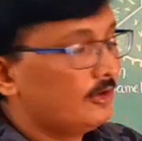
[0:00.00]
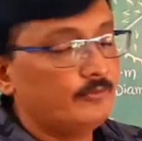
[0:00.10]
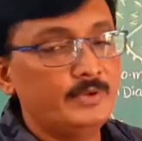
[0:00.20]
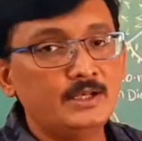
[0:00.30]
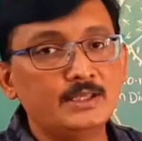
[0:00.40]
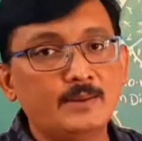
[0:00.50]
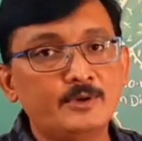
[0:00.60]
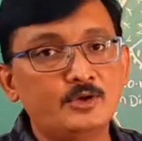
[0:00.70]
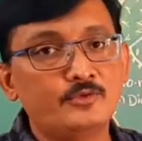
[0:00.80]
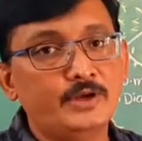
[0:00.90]
of male
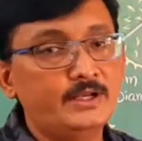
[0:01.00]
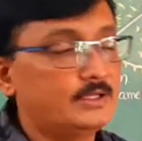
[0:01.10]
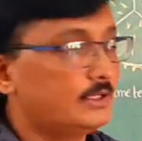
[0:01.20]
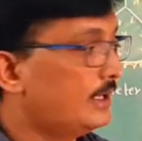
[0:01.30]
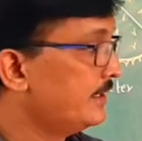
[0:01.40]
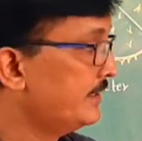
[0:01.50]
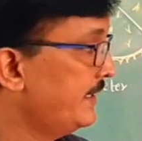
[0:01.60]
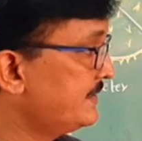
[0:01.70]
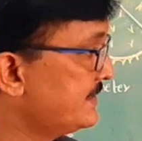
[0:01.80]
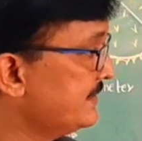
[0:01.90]
gametophyte, and the
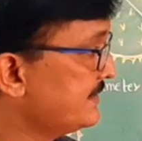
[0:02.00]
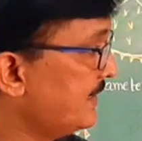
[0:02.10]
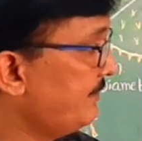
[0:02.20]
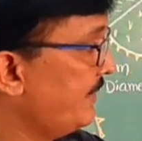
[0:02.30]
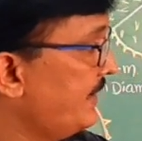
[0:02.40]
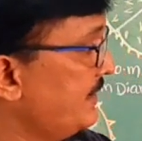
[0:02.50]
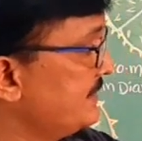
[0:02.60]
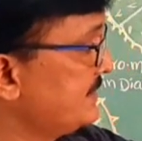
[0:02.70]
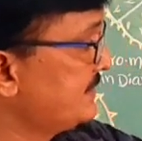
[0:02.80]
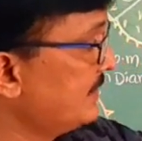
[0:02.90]
next step
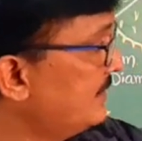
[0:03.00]
is